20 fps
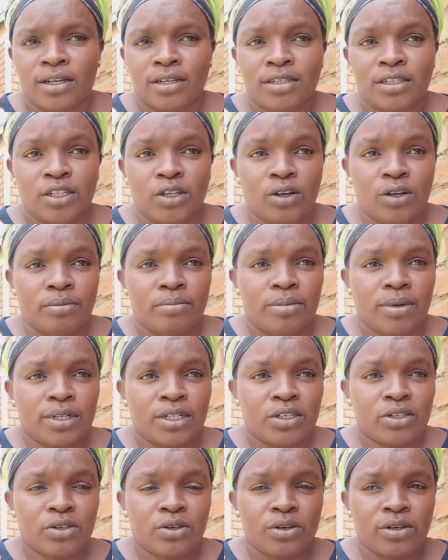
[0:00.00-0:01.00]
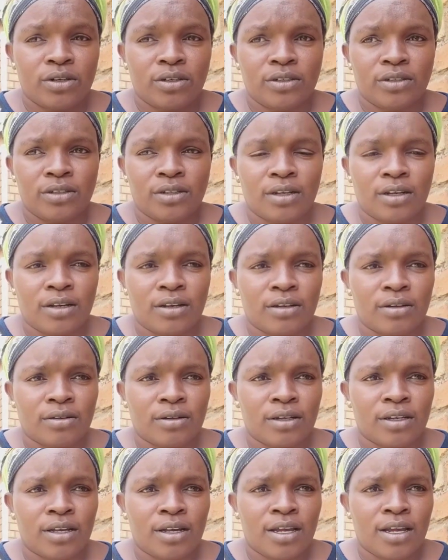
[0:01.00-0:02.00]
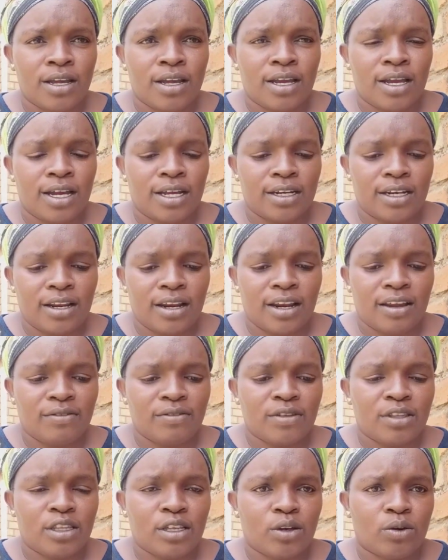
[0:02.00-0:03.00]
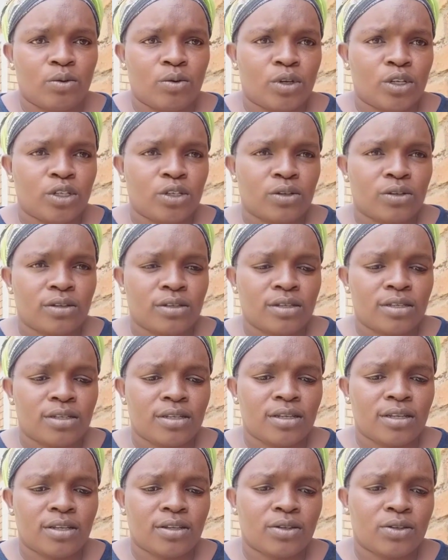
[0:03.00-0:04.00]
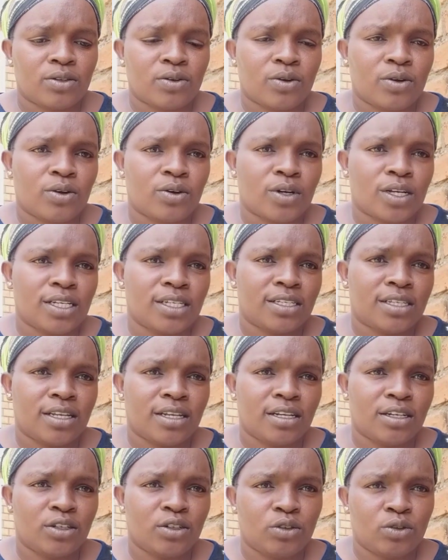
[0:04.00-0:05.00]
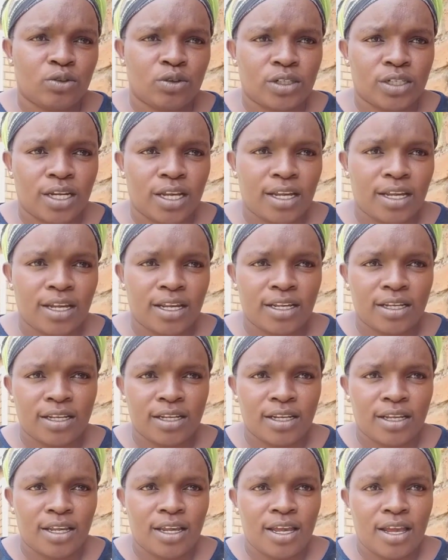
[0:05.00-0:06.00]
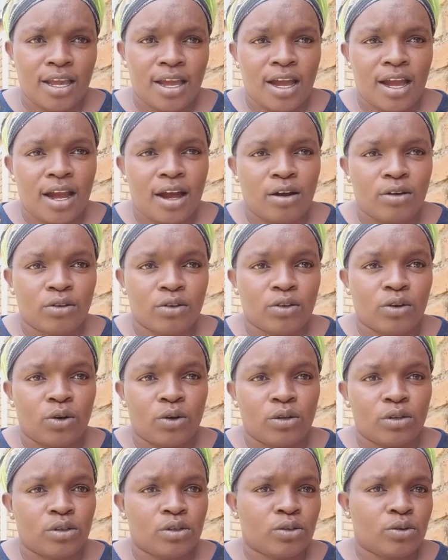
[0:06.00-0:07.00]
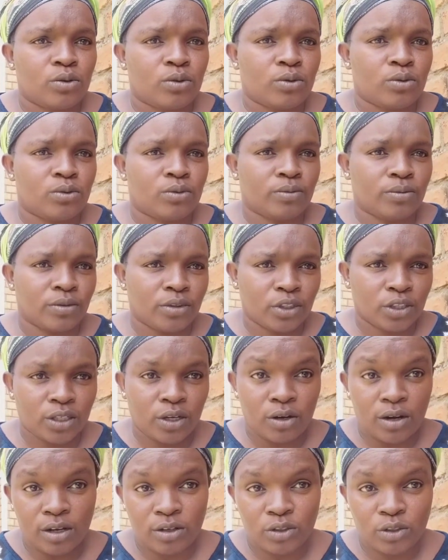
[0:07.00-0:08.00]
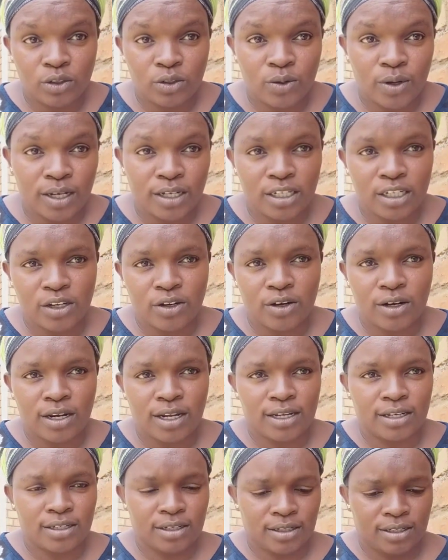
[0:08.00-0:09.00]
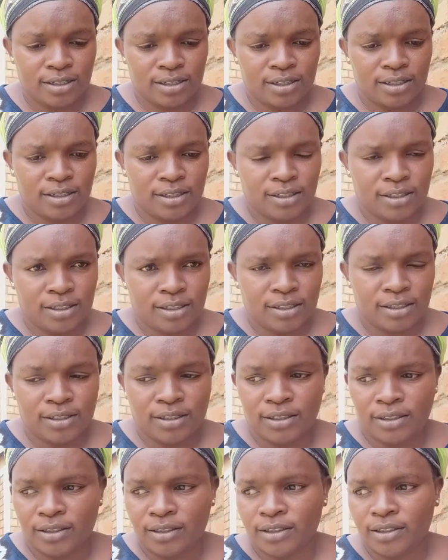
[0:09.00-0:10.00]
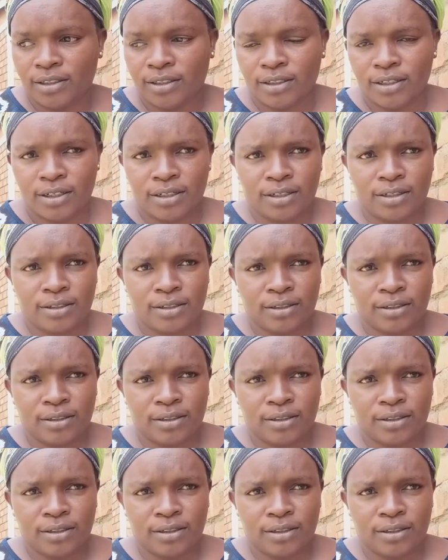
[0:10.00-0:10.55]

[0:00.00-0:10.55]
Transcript: adeola and i loved the questions so i decided to try out also shout out to adeola yeah